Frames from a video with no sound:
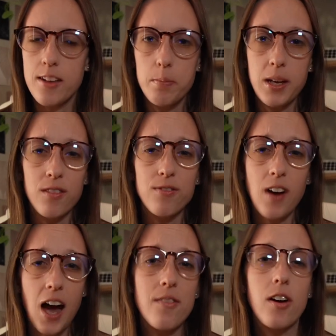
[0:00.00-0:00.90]
there being
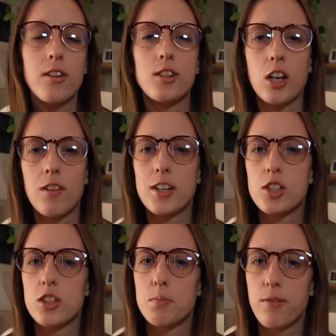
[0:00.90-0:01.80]
5 other
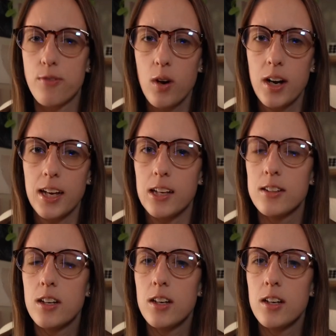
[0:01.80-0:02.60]
generations beforehand,